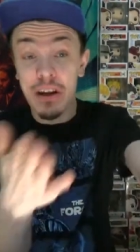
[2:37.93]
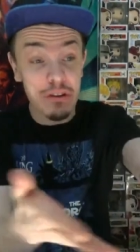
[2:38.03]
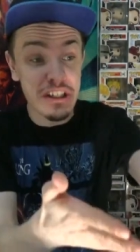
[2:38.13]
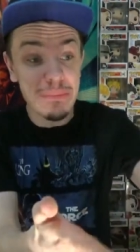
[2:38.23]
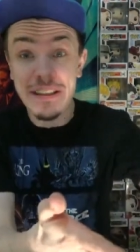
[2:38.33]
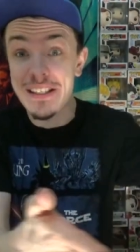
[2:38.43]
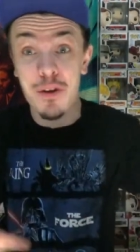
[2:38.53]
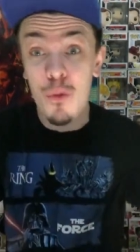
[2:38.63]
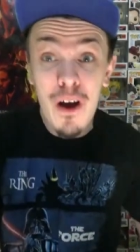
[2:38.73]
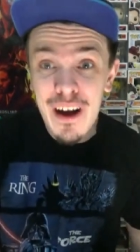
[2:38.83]
there she meets The
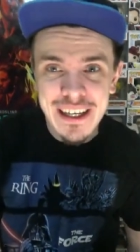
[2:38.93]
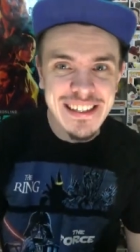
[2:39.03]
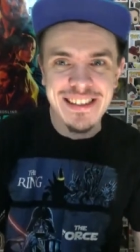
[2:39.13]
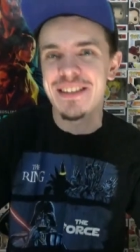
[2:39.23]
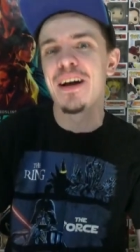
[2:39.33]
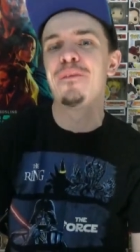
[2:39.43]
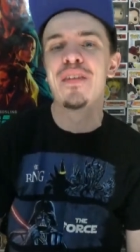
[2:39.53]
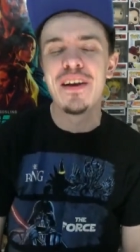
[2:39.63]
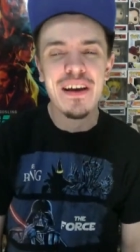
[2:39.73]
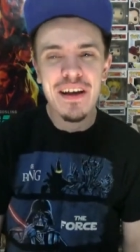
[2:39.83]
Rock and stuff,
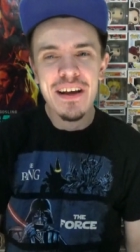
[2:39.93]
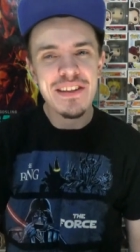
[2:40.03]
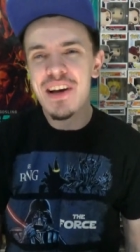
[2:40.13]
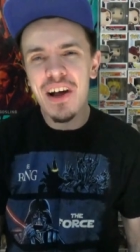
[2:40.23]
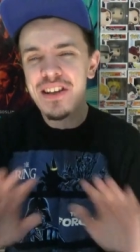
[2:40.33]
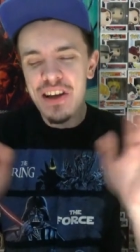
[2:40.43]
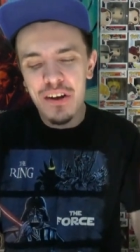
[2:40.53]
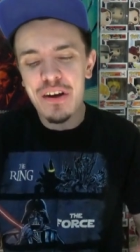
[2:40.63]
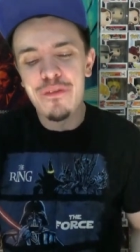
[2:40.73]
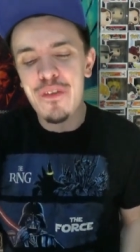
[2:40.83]
and it's
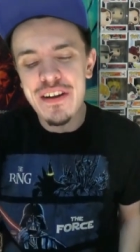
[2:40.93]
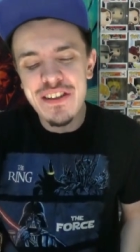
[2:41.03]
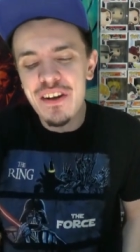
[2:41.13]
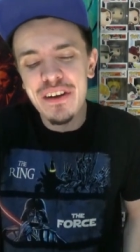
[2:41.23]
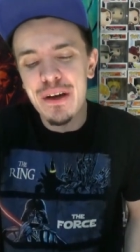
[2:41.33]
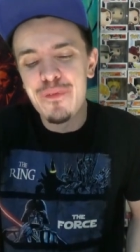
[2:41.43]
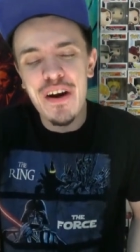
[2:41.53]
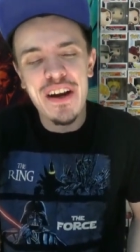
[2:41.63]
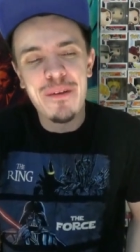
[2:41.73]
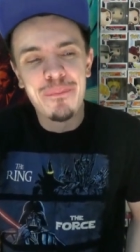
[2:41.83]
all good
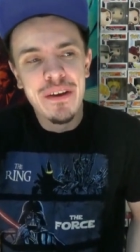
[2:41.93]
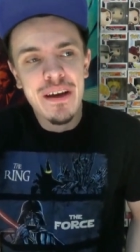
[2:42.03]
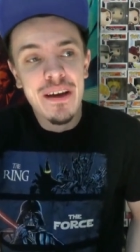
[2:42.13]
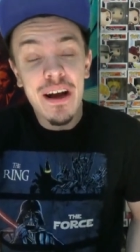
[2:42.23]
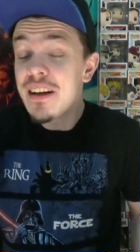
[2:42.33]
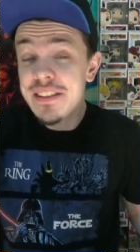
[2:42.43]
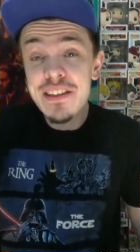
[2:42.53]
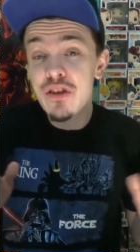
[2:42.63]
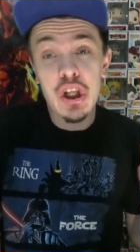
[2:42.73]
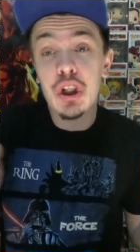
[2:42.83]
fun, and honestly,
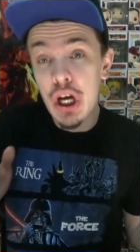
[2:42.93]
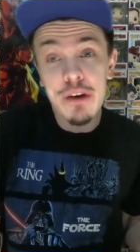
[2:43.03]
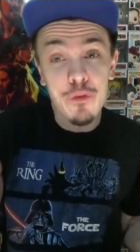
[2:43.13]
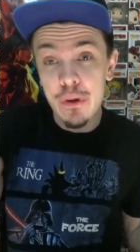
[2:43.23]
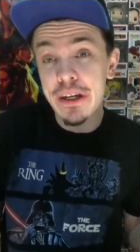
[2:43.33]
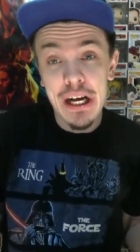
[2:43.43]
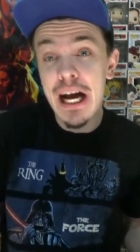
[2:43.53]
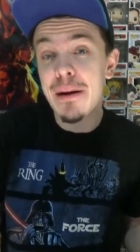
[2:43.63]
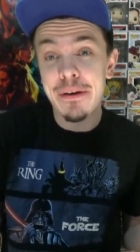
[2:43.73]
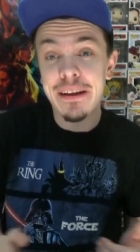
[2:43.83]
there's a lot of great
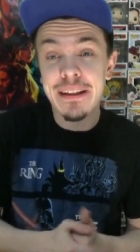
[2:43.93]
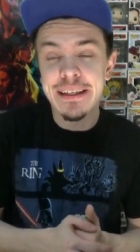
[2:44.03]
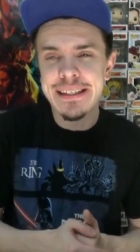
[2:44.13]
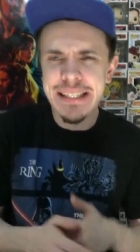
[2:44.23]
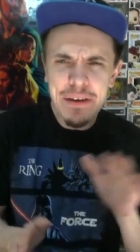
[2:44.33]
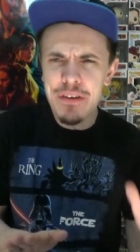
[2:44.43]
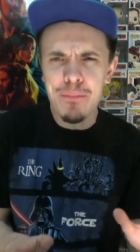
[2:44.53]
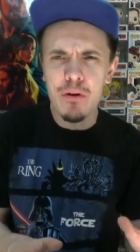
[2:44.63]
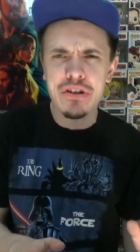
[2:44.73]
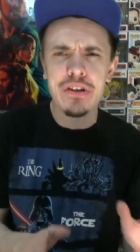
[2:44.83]
comedy. Like, Stephen
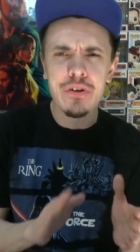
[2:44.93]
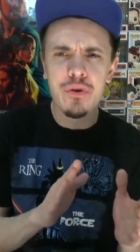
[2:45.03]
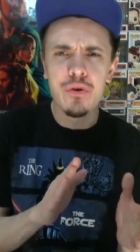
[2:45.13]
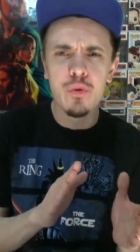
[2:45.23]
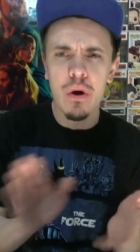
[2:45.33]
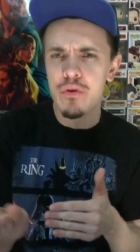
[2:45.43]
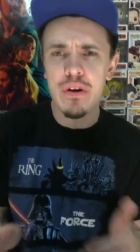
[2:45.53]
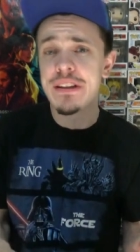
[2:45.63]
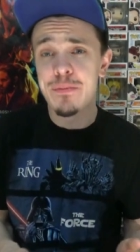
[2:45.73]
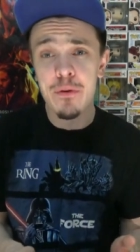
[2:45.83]
Merchant, who wrote and
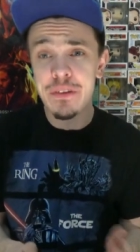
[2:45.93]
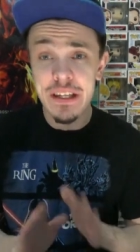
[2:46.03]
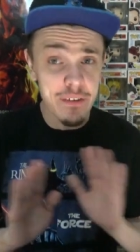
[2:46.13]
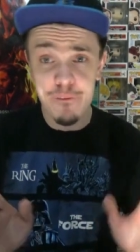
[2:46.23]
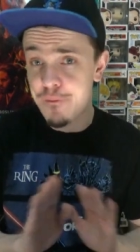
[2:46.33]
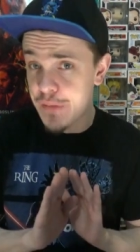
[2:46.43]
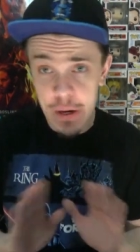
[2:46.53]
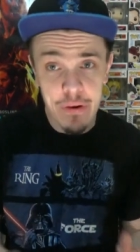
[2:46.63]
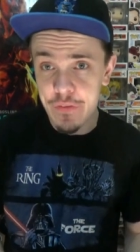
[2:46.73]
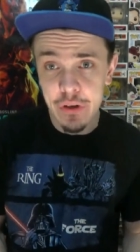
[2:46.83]
directed this movie, did a
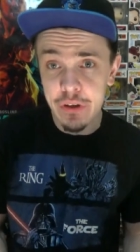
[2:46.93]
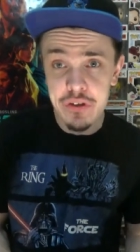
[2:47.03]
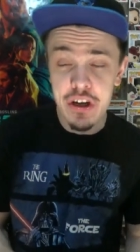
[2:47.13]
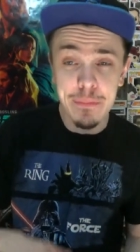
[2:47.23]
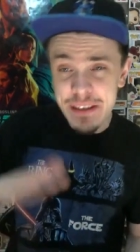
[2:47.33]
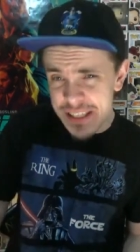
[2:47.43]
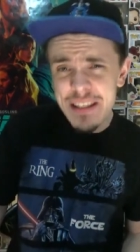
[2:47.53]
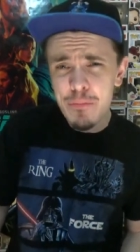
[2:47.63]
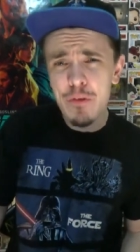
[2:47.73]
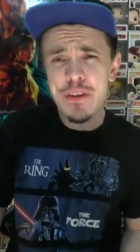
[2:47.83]
very, very good job. He's in
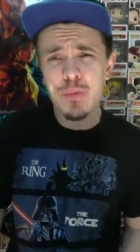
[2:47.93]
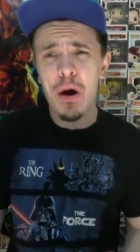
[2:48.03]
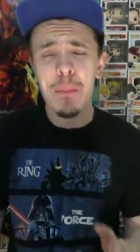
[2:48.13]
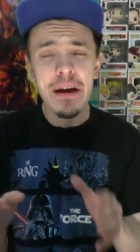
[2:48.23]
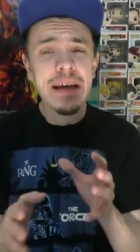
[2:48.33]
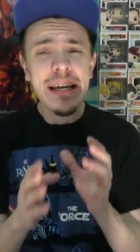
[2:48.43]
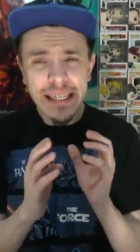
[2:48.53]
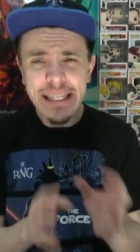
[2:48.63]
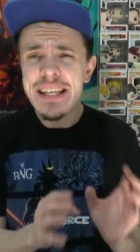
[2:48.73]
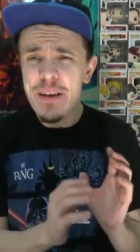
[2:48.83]
the movie as well, but
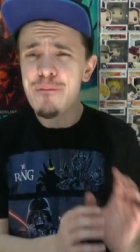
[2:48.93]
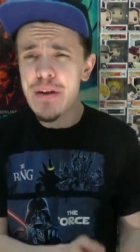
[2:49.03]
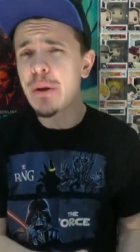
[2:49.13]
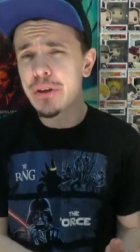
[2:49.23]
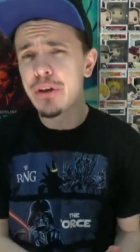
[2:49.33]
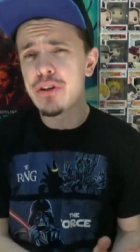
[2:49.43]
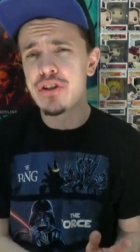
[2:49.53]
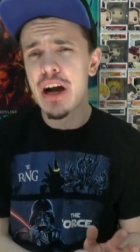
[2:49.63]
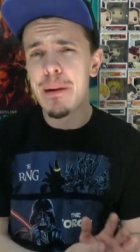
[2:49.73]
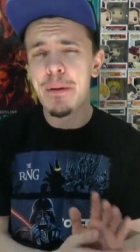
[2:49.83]
he does a very good
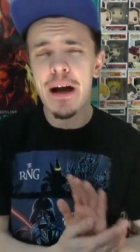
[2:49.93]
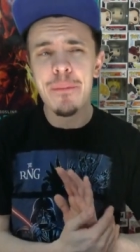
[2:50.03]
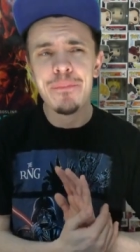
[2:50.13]
job.